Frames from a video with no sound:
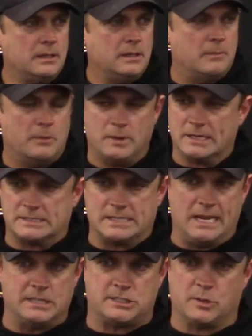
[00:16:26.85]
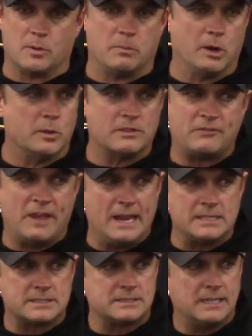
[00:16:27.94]
I mean, we can say it until we're blue in the
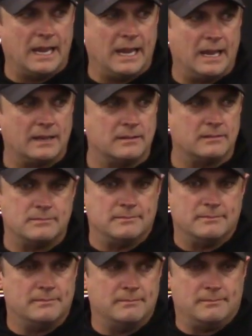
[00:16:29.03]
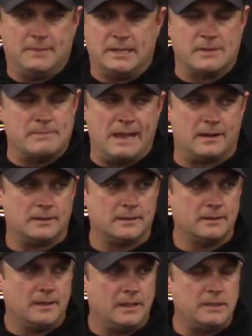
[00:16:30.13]
face, and it doesn't matter.
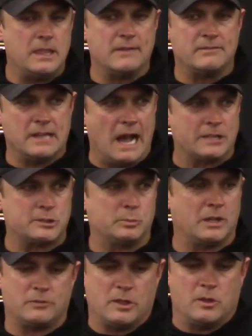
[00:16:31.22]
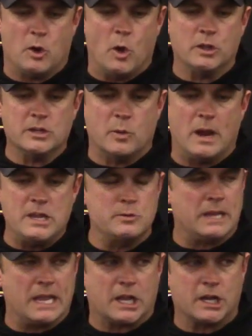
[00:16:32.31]
They've got to play. The only way you
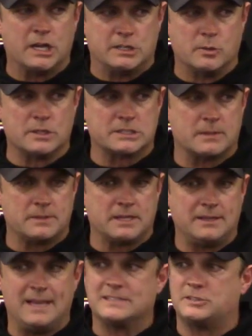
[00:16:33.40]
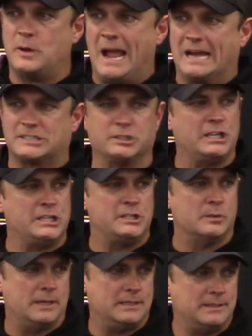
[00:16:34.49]
get good at doing something is to actually
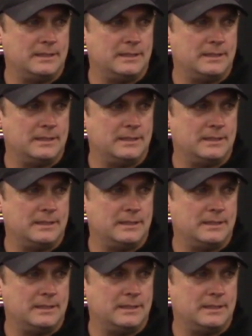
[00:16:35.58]
do it.